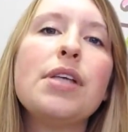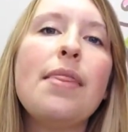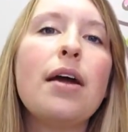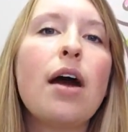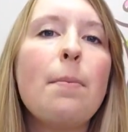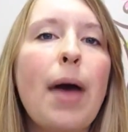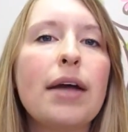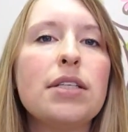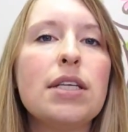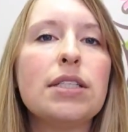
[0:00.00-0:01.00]
and then come back
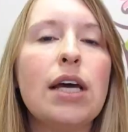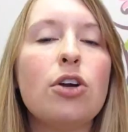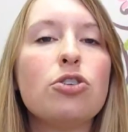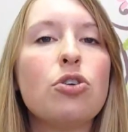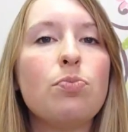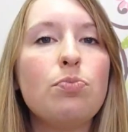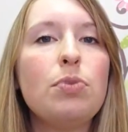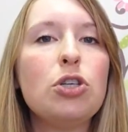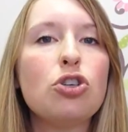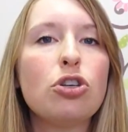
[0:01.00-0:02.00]
to this later. So
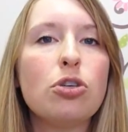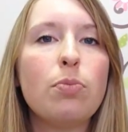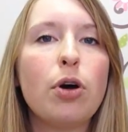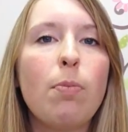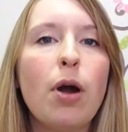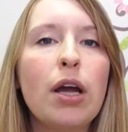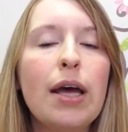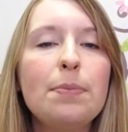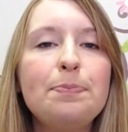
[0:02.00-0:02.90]
be sure to bookmark it.